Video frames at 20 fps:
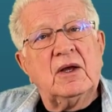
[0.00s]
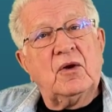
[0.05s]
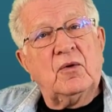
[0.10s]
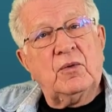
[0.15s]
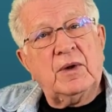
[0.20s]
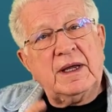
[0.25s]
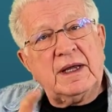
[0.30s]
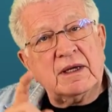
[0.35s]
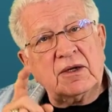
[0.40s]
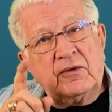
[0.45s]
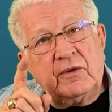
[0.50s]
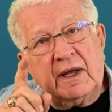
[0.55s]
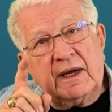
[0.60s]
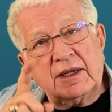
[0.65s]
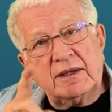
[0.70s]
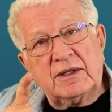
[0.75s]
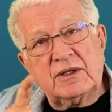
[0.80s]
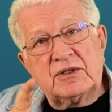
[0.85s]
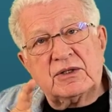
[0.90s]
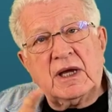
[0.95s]
We can
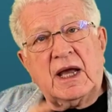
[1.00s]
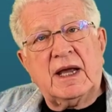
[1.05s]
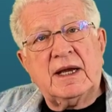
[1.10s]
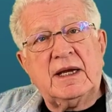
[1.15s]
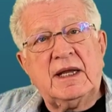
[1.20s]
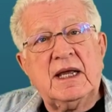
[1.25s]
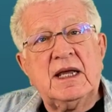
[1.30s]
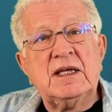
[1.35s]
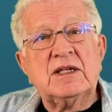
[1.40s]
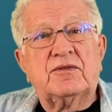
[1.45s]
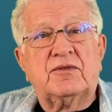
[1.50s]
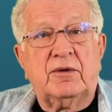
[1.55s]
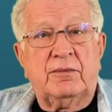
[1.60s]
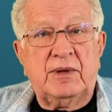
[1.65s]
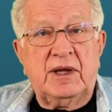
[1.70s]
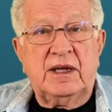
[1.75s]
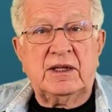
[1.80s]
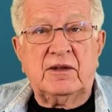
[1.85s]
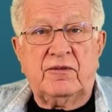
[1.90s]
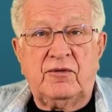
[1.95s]
credit the Chinese for
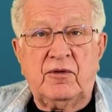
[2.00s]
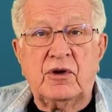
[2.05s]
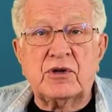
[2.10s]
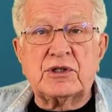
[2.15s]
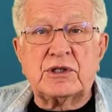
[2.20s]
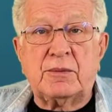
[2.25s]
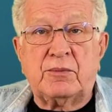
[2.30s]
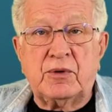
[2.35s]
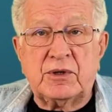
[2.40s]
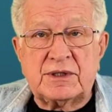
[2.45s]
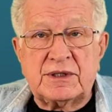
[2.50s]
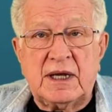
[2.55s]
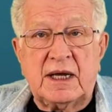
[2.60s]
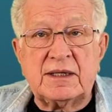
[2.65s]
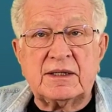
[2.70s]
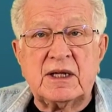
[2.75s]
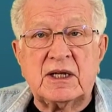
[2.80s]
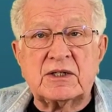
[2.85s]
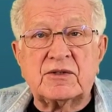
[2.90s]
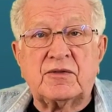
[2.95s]
being the first to
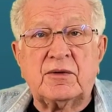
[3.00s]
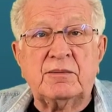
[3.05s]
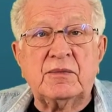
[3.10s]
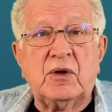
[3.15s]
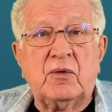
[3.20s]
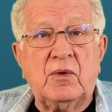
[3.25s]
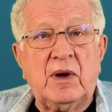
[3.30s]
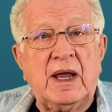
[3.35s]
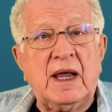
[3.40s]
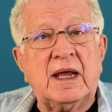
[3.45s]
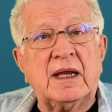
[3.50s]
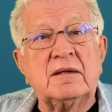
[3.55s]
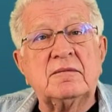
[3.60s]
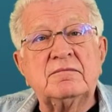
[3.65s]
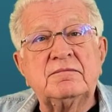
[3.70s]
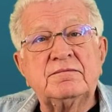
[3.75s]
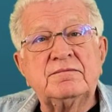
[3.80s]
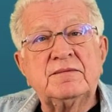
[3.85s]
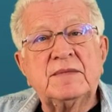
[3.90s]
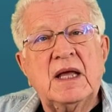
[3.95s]
protect us from the
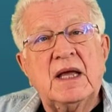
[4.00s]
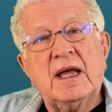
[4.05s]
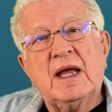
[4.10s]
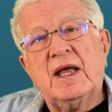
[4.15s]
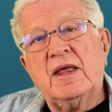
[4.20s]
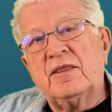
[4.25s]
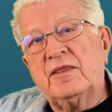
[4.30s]
rain.